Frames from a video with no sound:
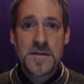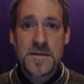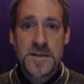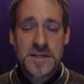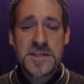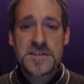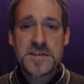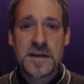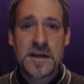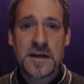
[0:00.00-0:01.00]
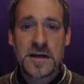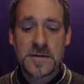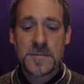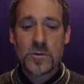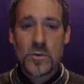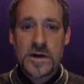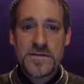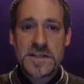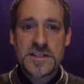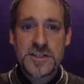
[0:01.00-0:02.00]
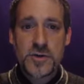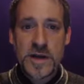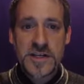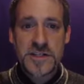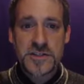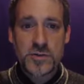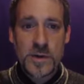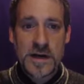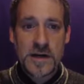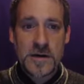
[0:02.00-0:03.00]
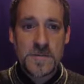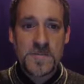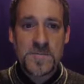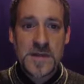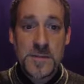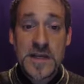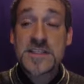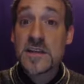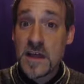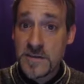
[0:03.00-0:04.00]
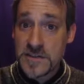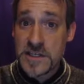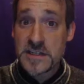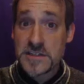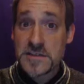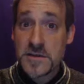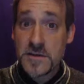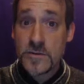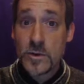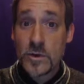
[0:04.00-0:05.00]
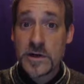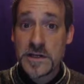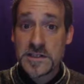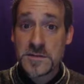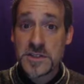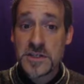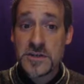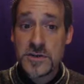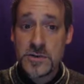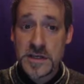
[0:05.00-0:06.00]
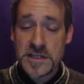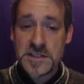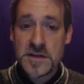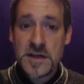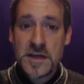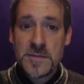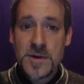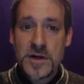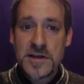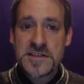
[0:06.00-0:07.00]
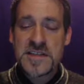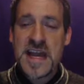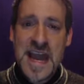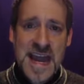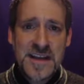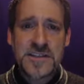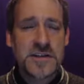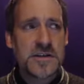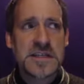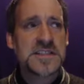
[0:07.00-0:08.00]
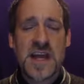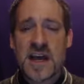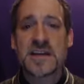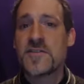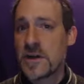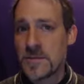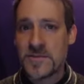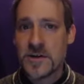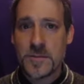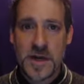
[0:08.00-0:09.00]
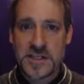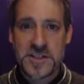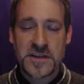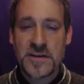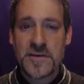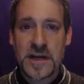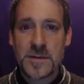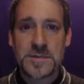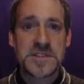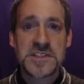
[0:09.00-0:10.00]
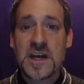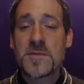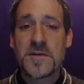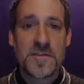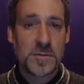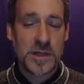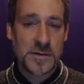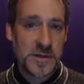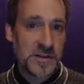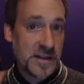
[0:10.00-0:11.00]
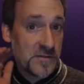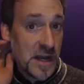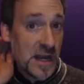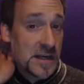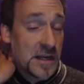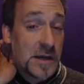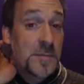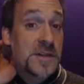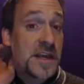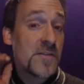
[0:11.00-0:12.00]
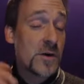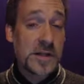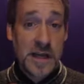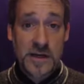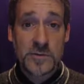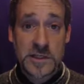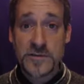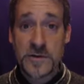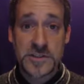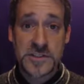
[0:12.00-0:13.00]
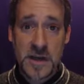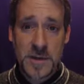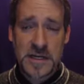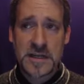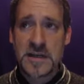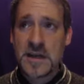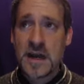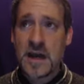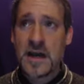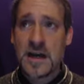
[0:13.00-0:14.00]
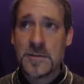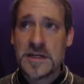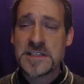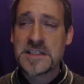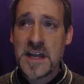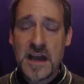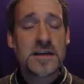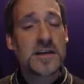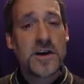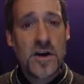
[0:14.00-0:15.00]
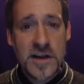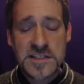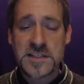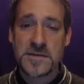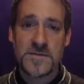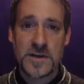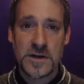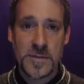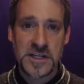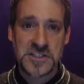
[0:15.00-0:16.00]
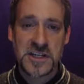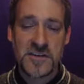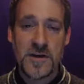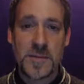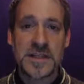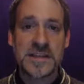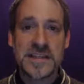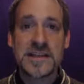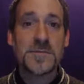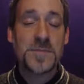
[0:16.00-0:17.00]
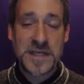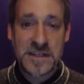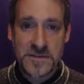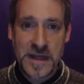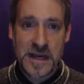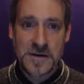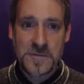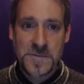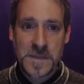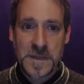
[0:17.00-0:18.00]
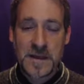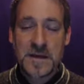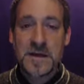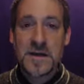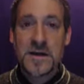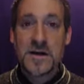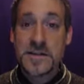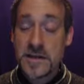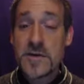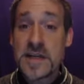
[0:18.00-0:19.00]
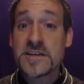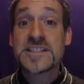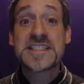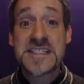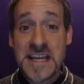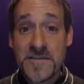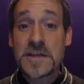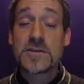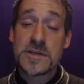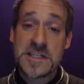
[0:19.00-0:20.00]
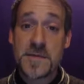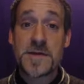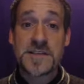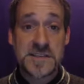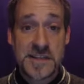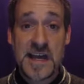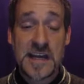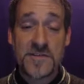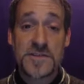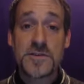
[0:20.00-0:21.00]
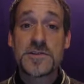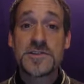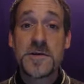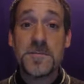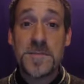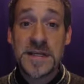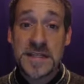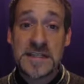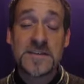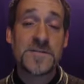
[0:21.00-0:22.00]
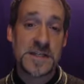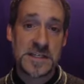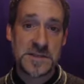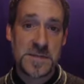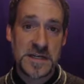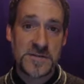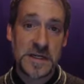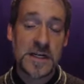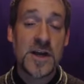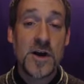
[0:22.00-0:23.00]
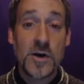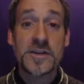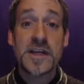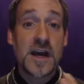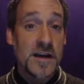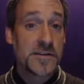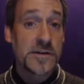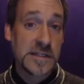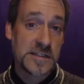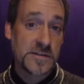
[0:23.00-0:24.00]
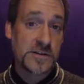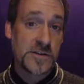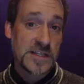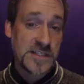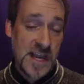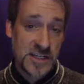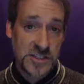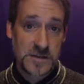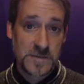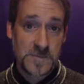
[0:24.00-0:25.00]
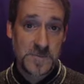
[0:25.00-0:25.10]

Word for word: this is um, one of these situations where it makes a lot of sense for organisms to do this because the actor is not giving up very much. They're giving up some of the blood meal they've got, but they've already got a really full stomach um, it's not going to cost them very much to give up a little bit of that. On the other hand, they're saving the recipient's life, so there's a big fitness benefit on the other end of the transaction.